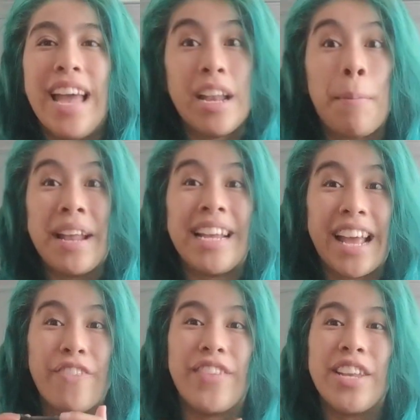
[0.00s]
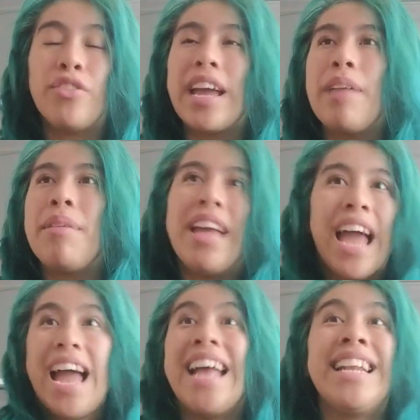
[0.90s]
and I'm playing like a video game,
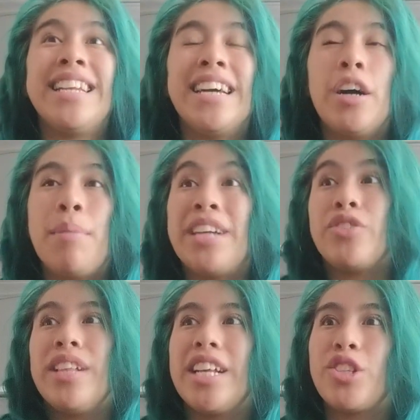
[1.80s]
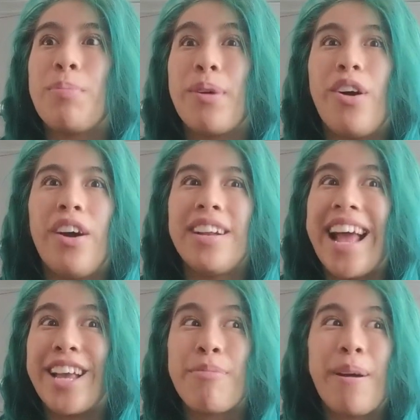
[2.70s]
and I do it like super hard,
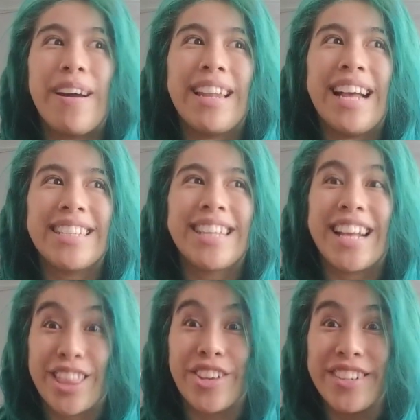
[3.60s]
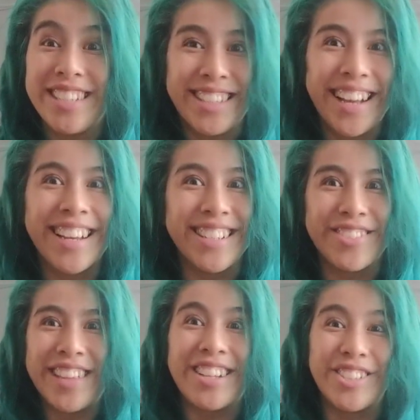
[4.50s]
I could probably last like 30 seconds
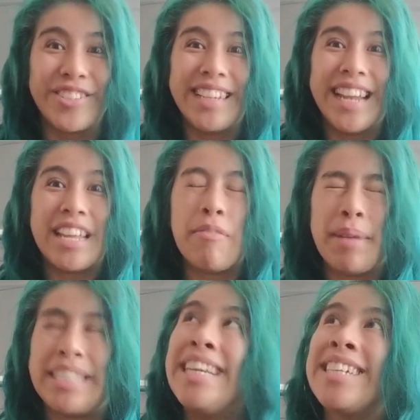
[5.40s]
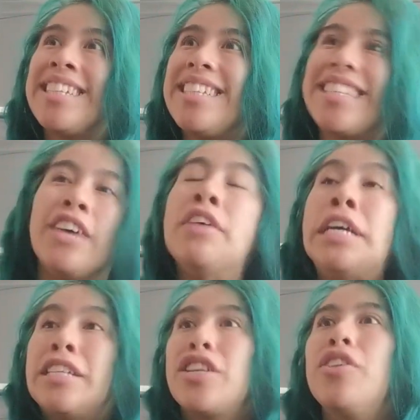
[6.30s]
without doing any of my tics and stuff.
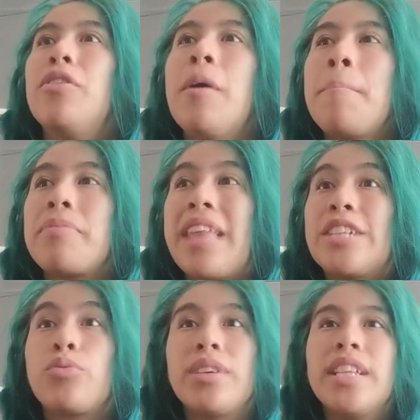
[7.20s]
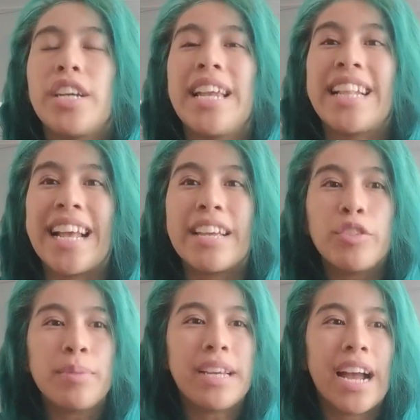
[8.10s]
So that's really good. Like that gives
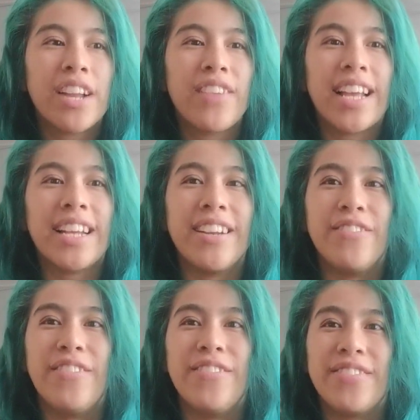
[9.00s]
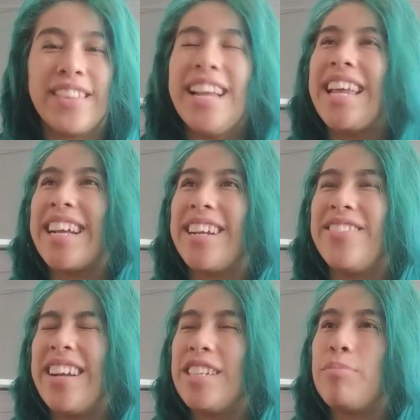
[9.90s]
me kind of like not like an
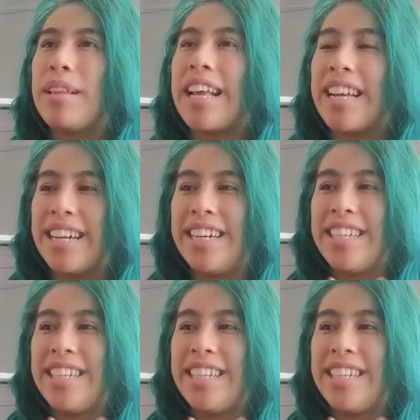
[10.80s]
advantage, but like